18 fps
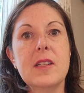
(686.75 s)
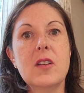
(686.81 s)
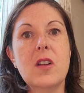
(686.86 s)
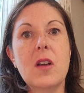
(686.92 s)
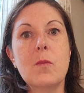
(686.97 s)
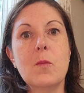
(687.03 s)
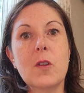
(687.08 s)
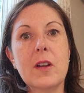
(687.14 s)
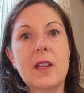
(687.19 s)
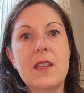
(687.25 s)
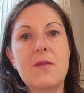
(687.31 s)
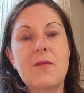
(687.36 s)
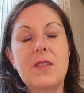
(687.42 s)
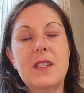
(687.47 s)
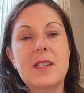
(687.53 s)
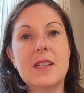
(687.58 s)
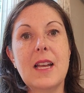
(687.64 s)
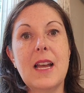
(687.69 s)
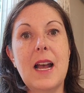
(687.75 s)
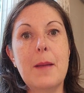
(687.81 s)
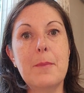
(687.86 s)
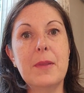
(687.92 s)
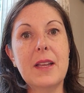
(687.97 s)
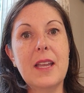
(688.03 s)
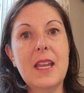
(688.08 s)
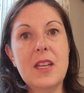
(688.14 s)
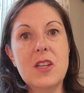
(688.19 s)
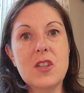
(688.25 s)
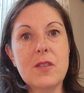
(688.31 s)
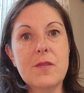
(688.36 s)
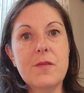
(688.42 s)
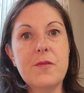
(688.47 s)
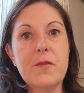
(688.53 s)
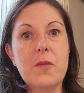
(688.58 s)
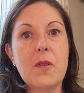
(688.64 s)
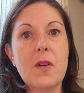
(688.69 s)
non-working visa application
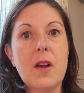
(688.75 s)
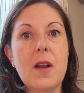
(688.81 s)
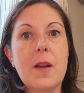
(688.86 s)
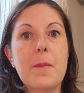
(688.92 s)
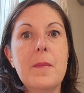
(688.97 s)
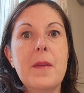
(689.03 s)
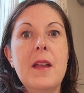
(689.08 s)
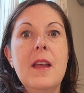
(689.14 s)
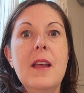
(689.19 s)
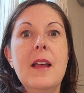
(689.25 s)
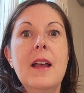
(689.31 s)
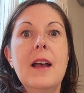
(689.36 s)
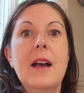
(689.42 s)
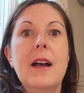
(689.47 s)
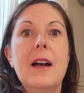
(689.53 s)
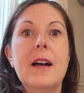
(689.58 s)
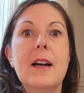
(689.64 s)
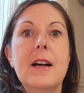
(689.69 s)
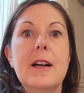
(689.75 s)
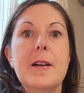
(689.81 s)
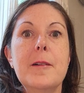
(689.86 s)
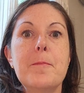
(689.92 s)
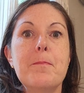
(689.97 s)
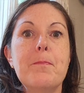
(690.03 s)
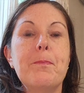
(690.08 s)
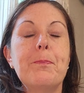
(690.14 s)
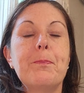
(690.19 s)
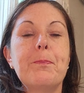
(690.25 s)
form. And